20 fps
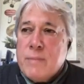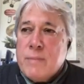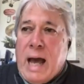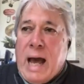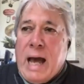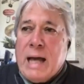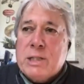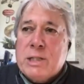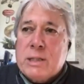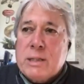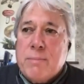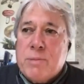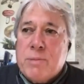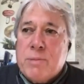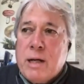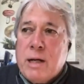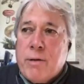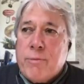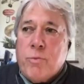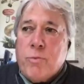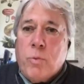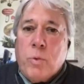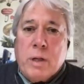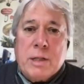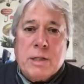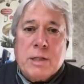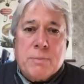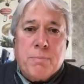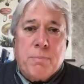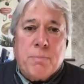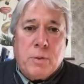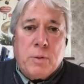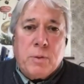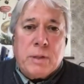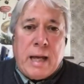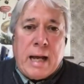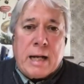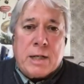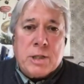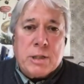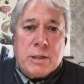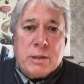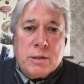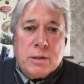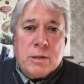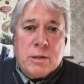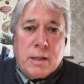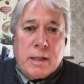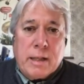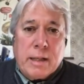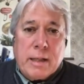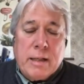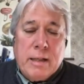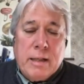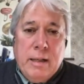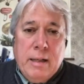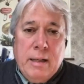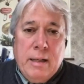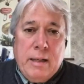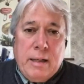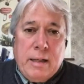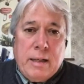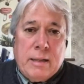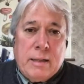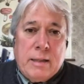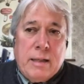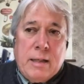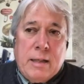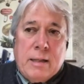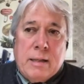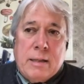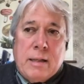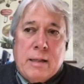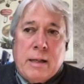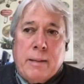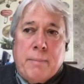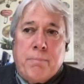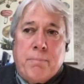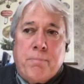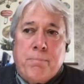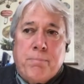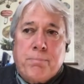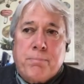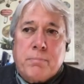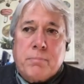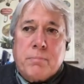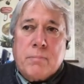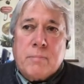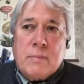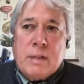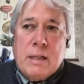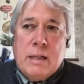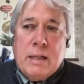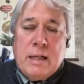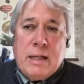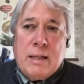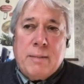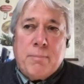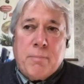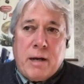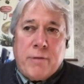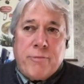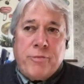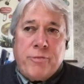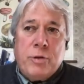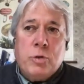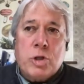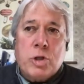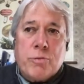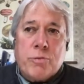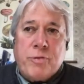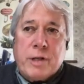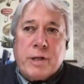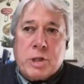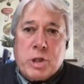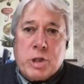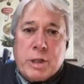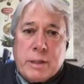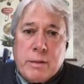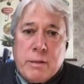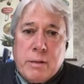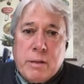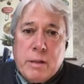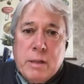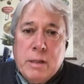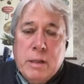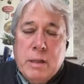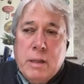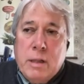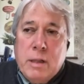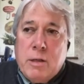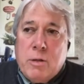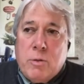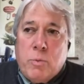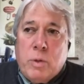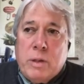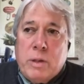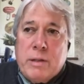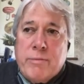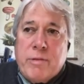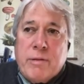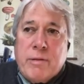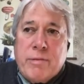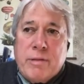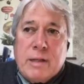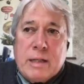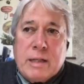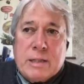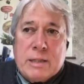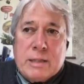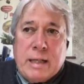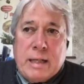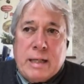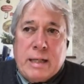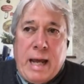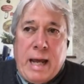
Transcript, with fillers: ask themselves, what does bold action look like? In in um, in my future fiction, one of the things that